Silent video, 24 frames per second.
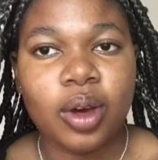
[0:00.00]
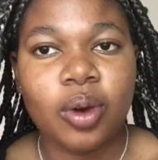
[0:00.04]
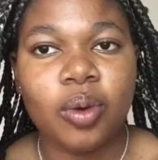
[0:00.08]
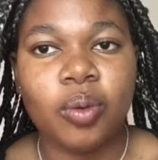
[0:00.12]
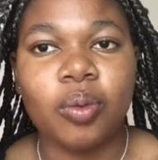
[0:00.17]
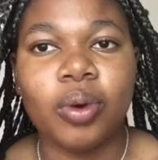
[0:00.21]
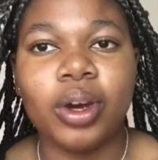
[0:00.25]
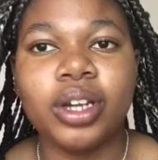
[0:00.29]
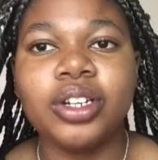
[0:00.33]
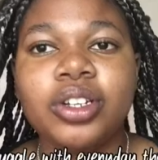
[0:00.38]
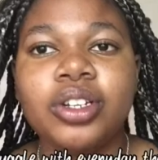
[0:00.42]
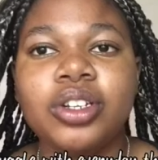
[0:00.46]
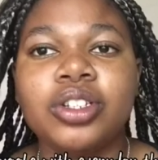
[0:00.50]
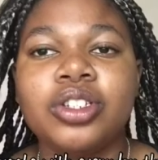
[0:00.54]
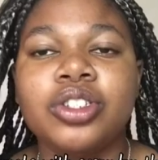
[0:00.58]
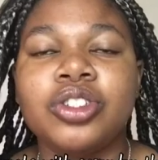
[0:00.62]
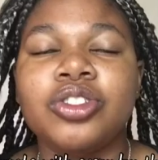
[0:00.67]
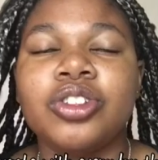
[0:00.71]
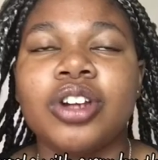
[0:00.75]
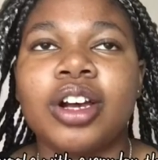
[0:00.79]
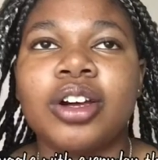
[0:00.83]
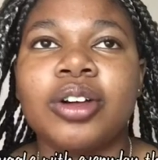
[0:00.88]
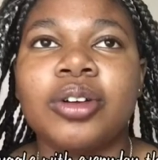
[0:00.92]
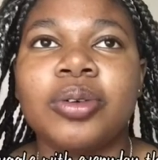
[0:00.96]
What do you
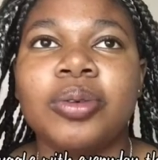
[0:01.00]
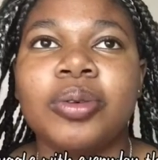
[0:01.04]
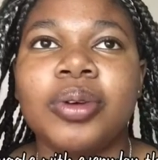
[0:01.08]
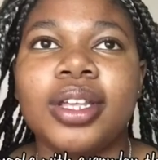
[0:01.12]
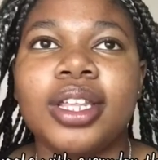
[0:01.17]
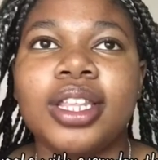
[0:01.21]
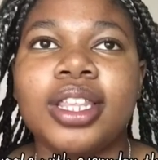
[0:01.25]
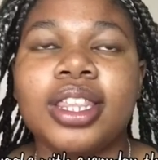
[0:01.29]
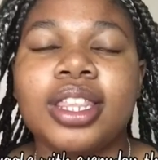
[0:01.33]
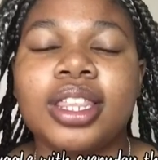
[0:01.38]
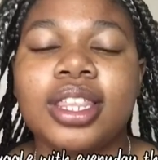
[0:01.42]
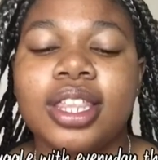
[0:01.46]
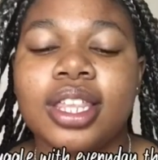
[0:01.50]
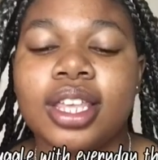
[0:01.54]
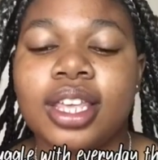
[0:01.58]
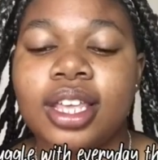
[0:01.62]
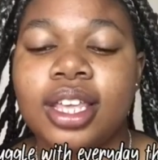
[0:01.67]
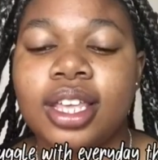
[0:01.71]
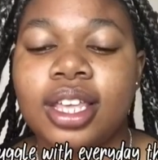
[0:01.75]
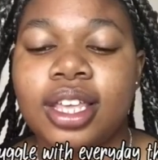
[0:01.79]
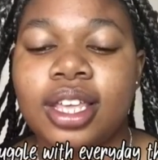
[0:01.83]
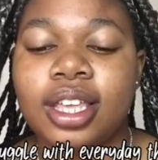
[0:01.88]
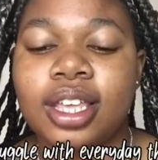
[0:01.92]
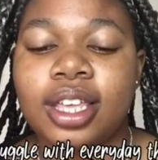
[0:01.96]
struggle with
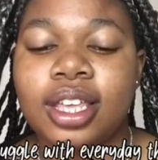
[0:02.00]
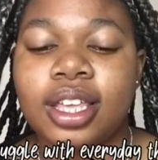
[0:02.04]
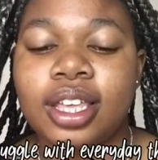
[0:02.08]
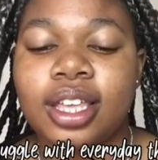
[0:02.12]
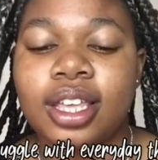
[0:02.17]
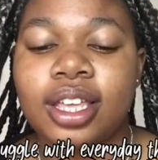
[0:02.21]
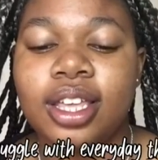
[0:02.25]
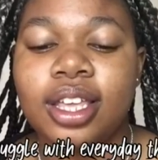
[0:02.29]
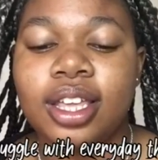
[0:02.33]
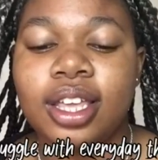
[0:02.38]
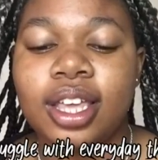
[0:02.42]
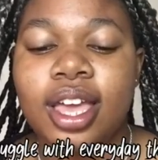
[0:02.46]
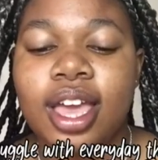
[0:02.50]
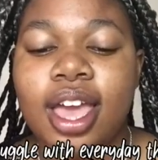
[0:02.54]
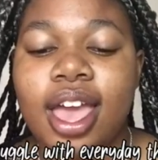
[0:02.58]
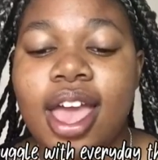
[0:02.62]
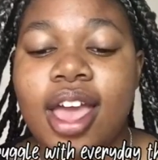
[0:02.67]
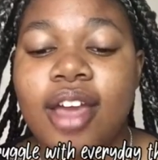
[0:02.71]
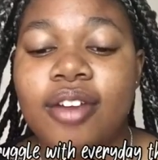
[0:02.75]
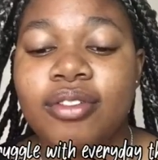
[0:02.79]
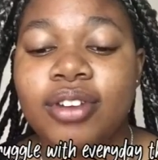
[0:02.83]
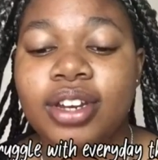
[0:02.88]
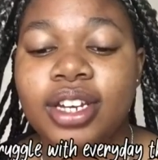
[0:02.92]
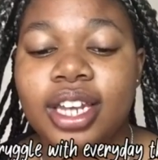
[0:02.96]

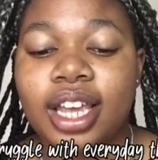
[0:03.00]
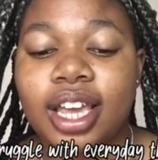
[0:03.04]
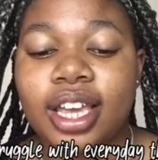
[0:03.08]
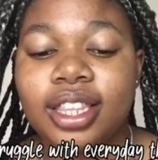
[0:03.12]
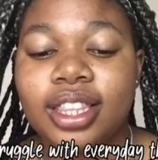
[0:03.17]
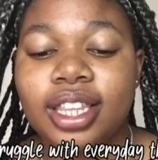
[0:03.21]
every day